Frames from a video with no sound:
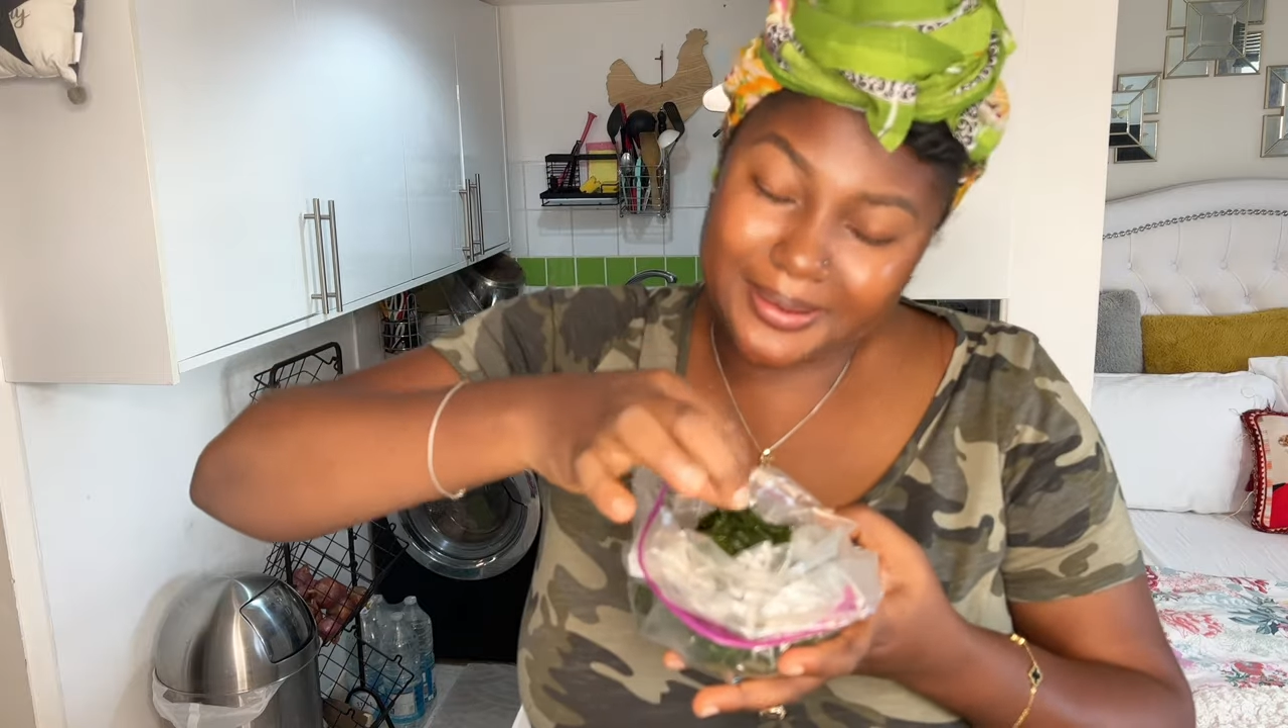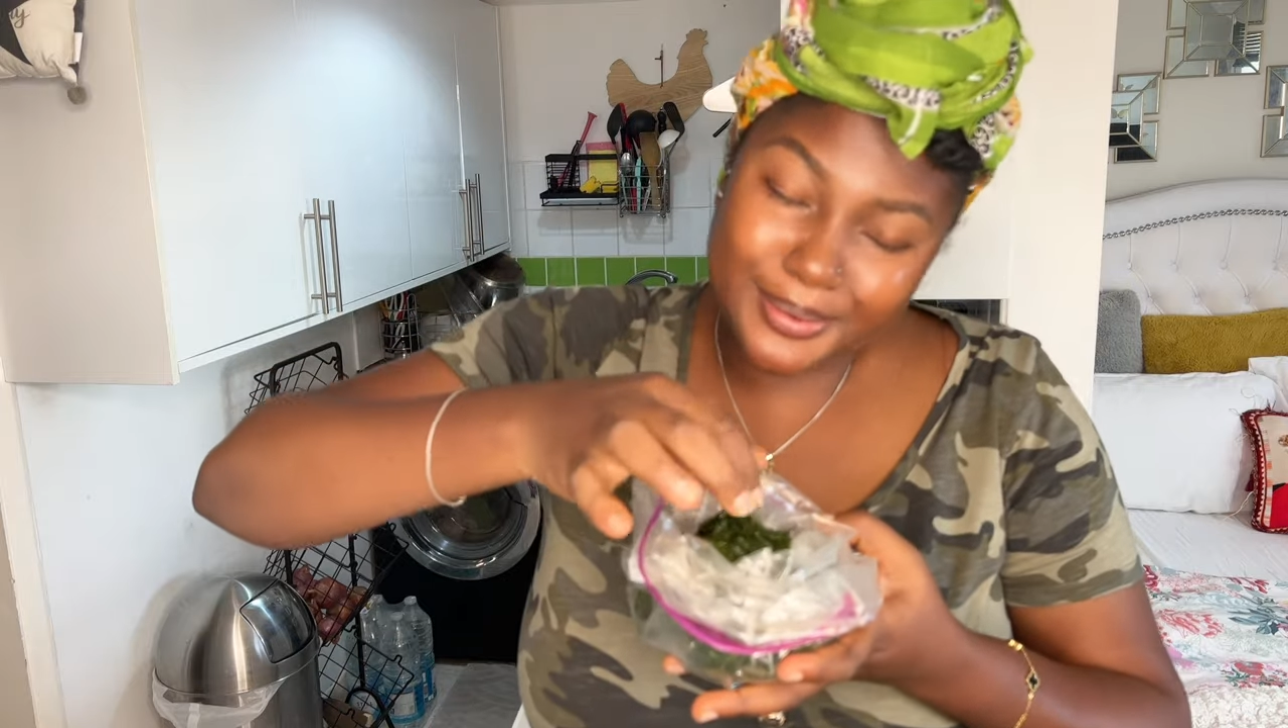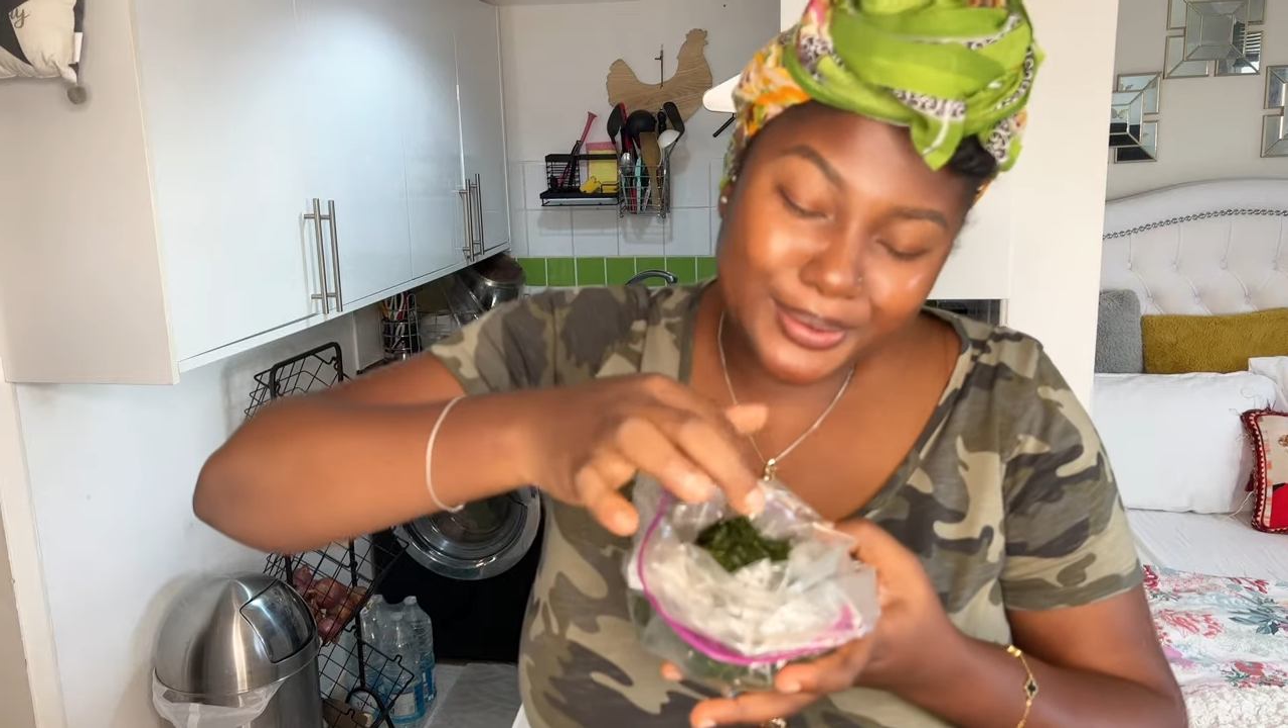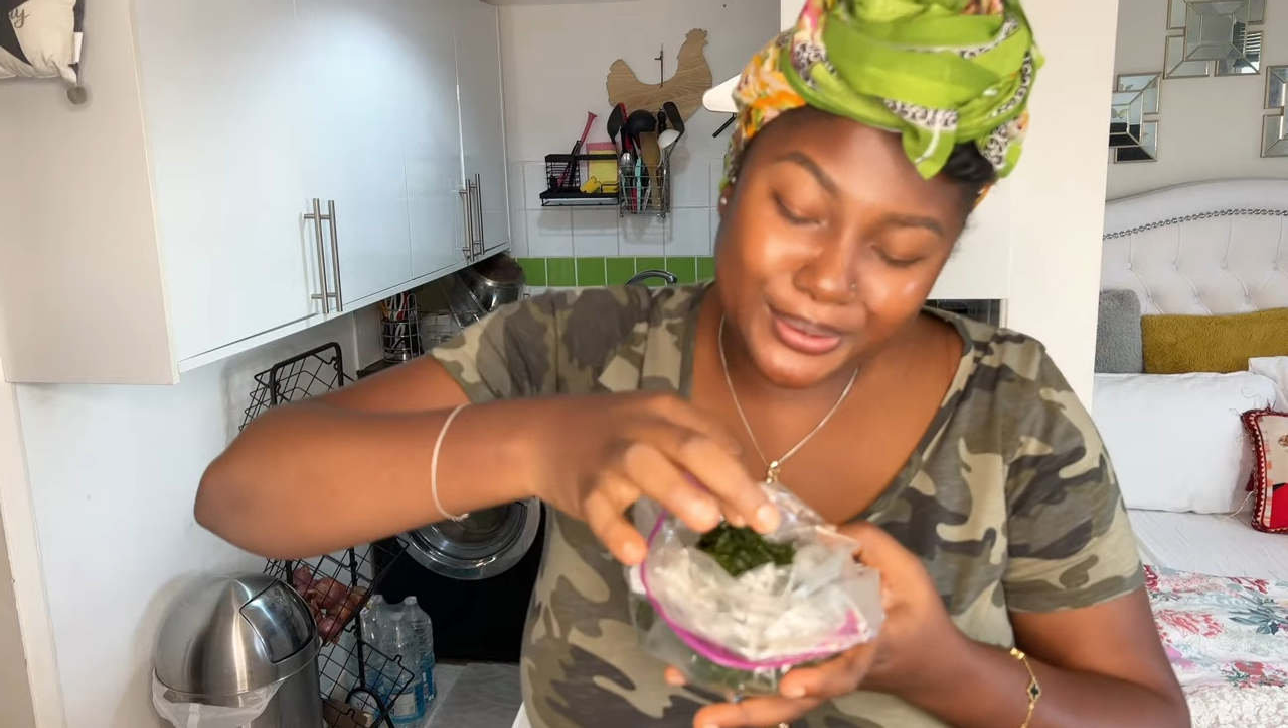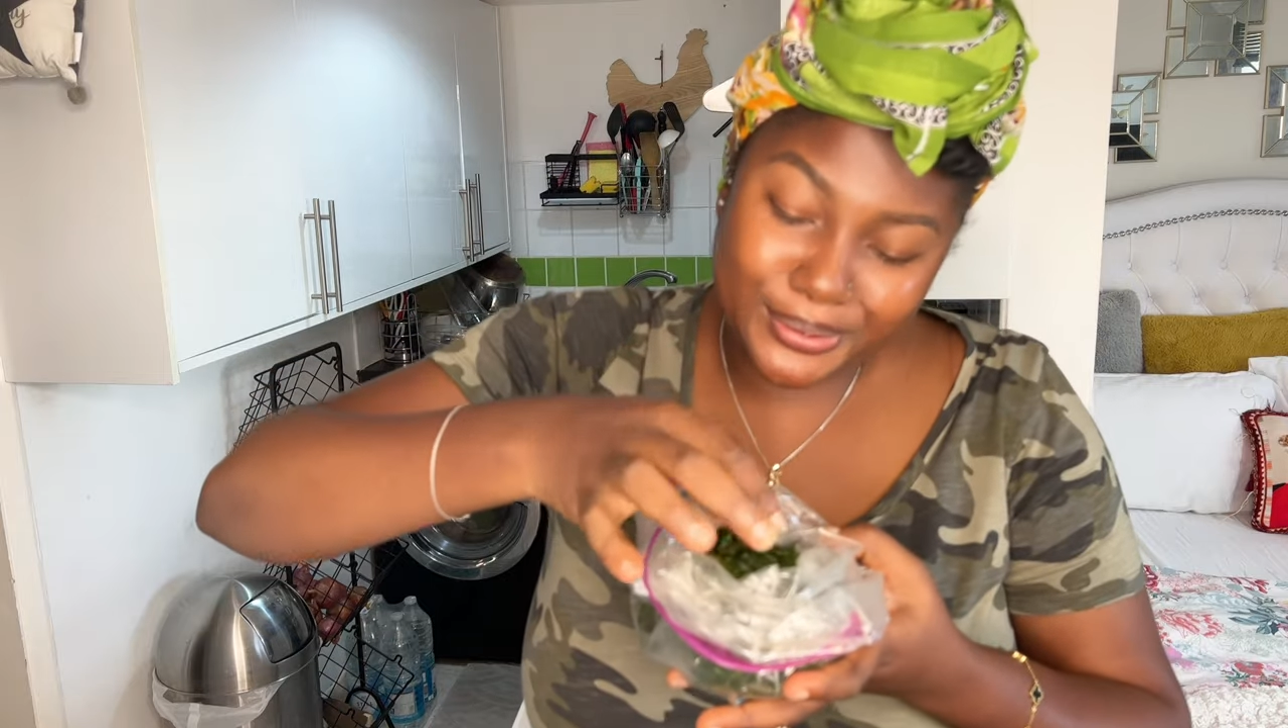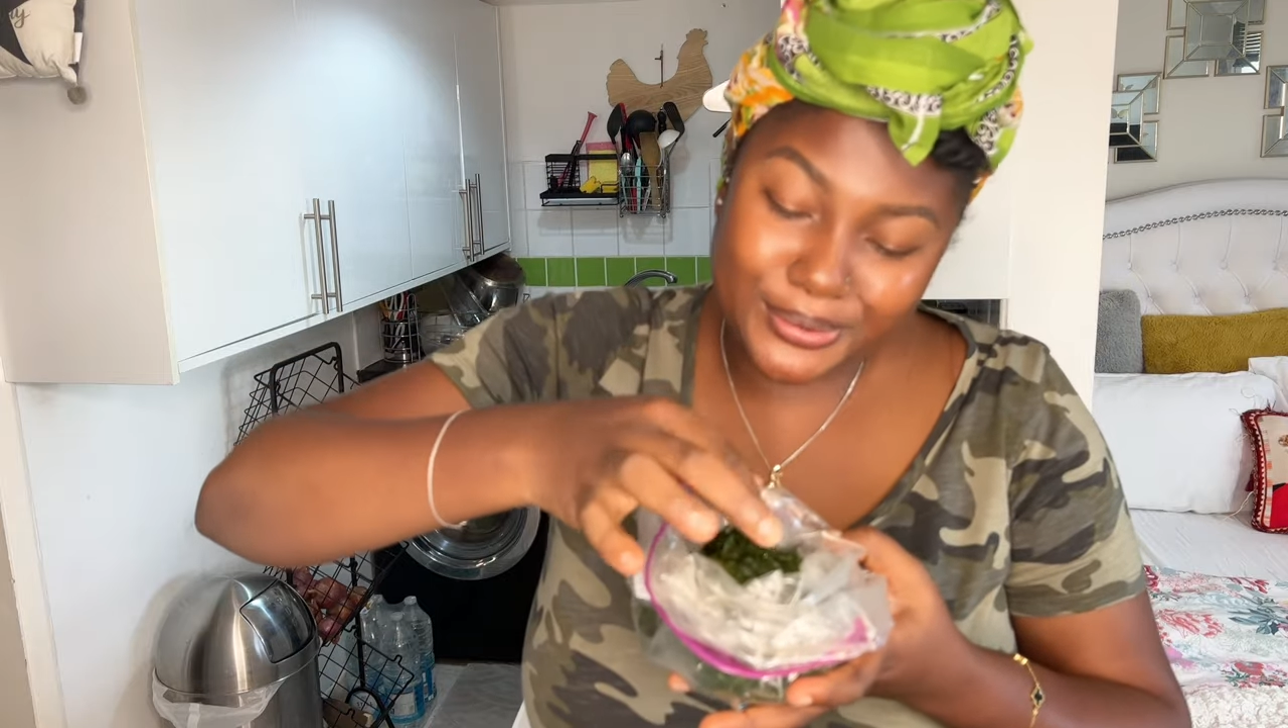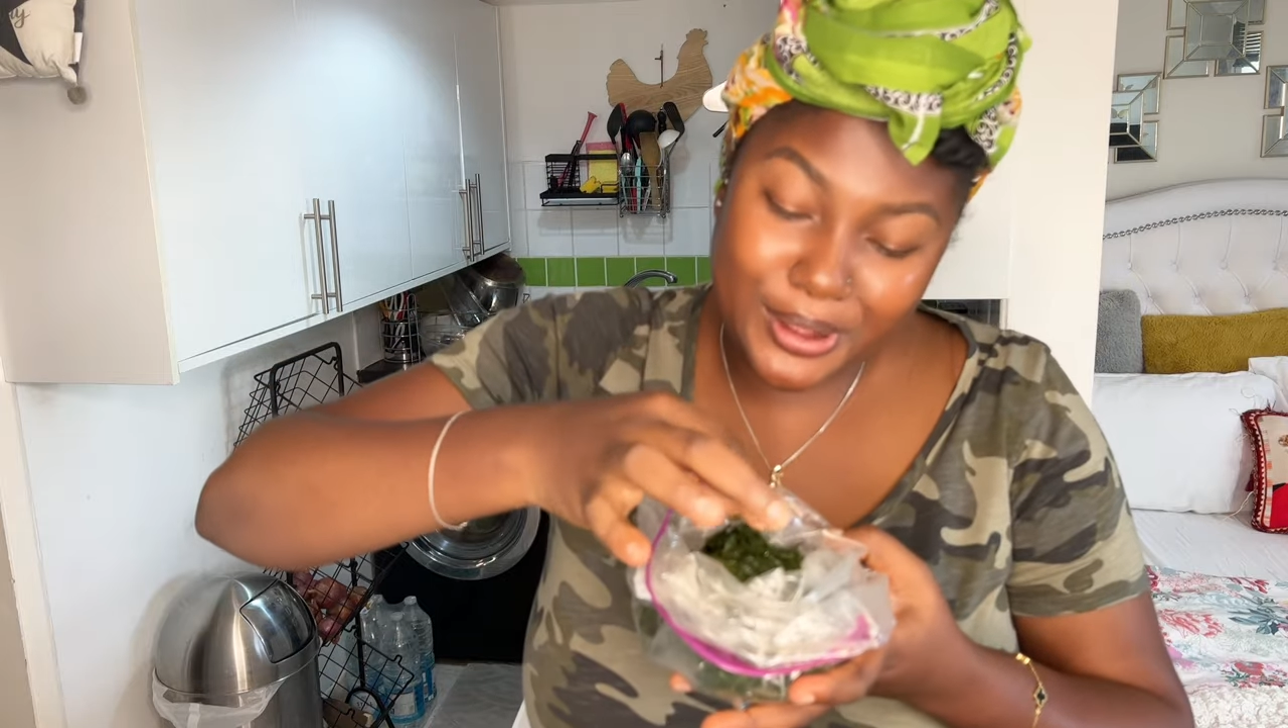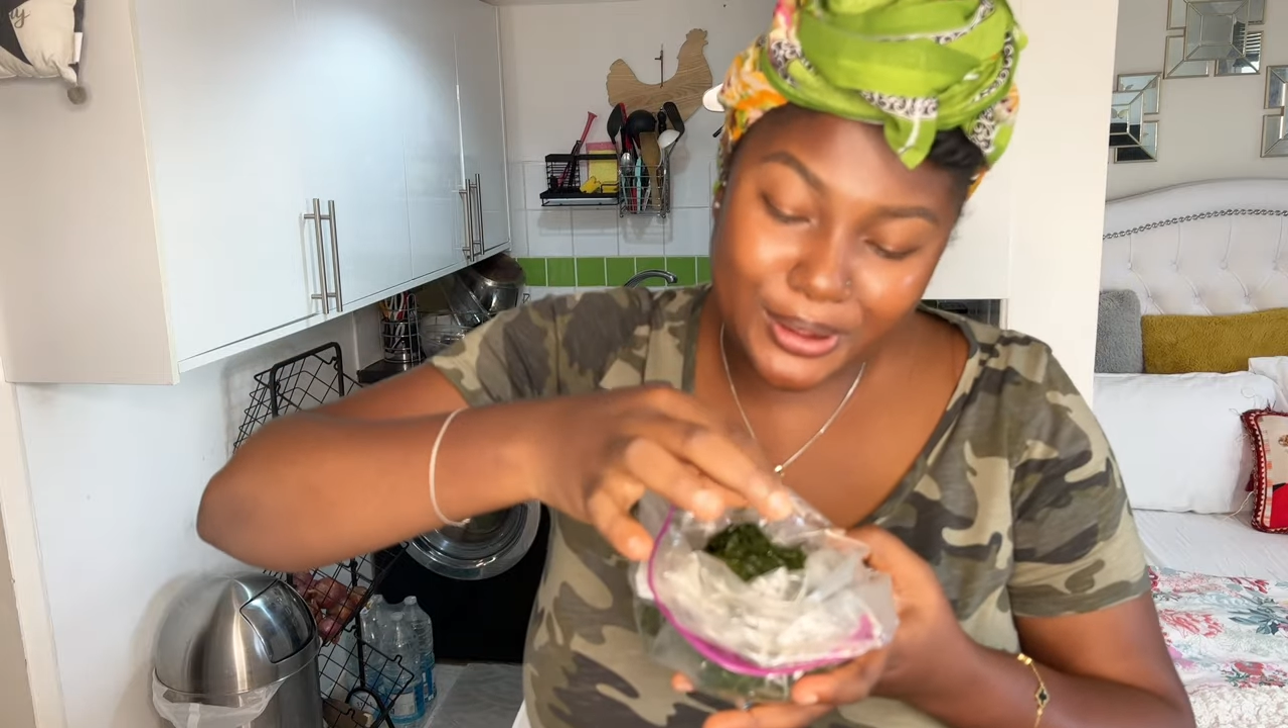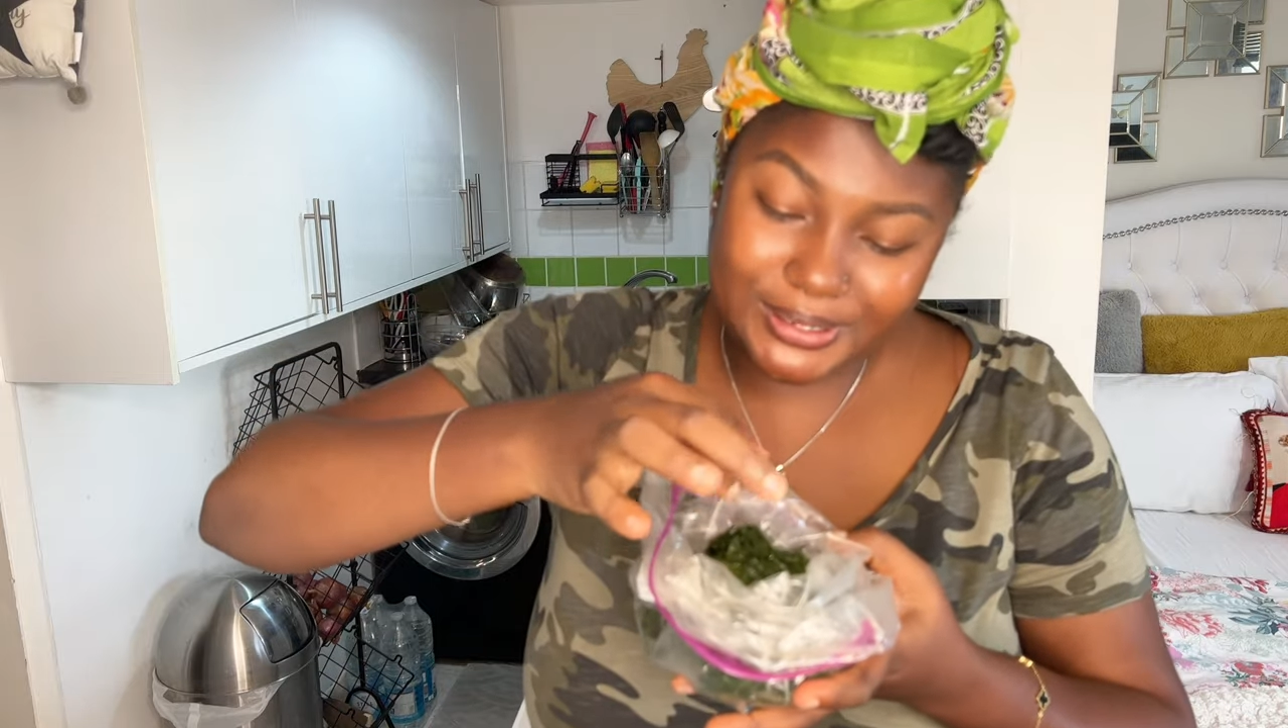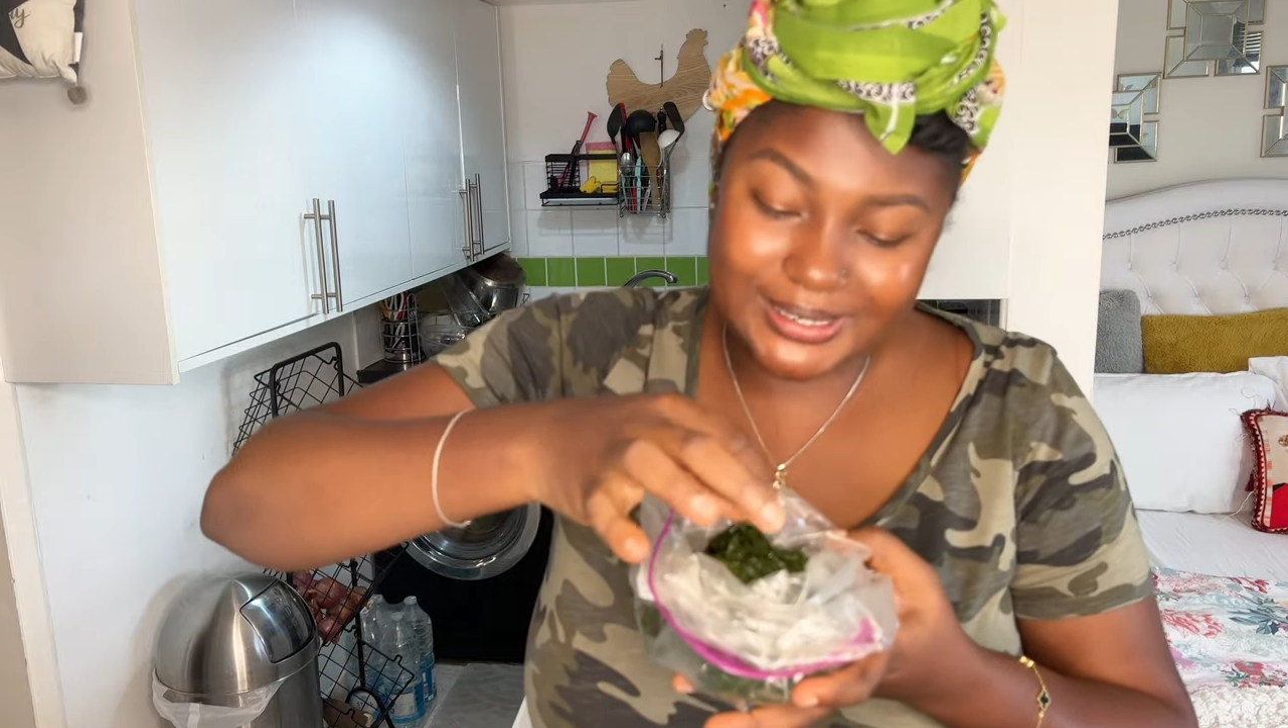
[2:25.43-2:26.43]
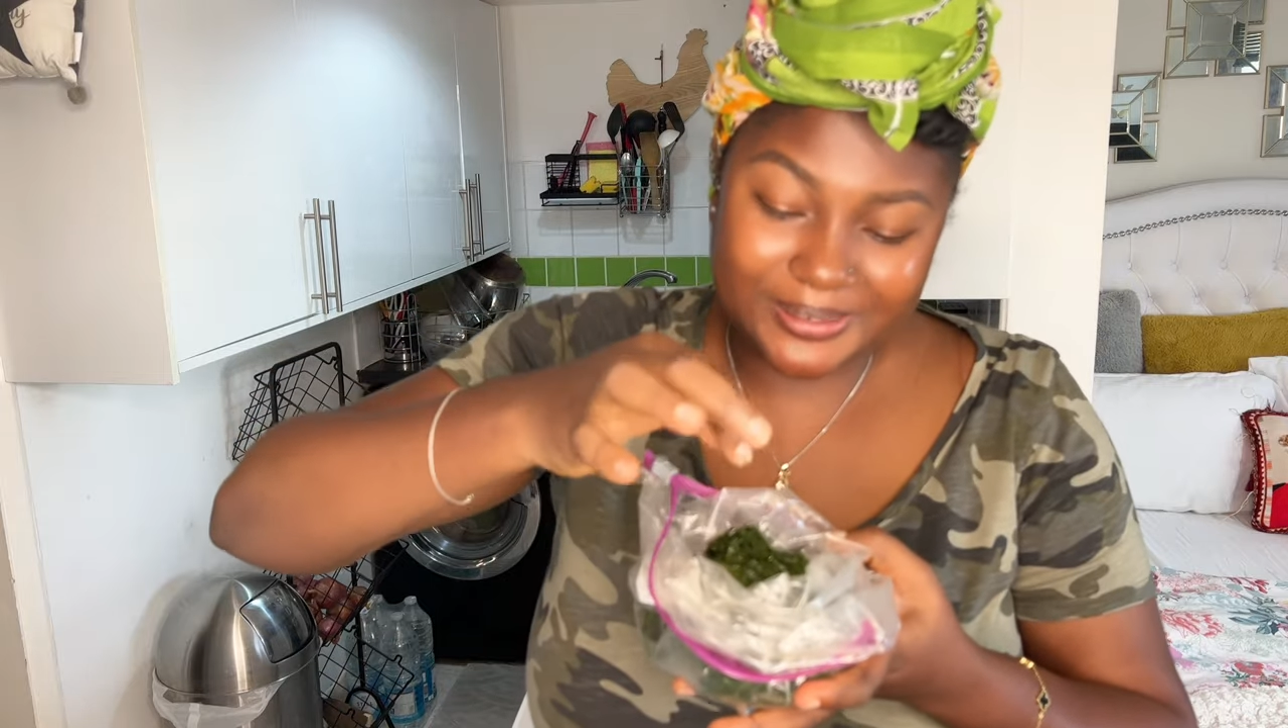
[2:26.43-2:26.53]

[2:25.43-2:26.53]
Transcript: Oh god,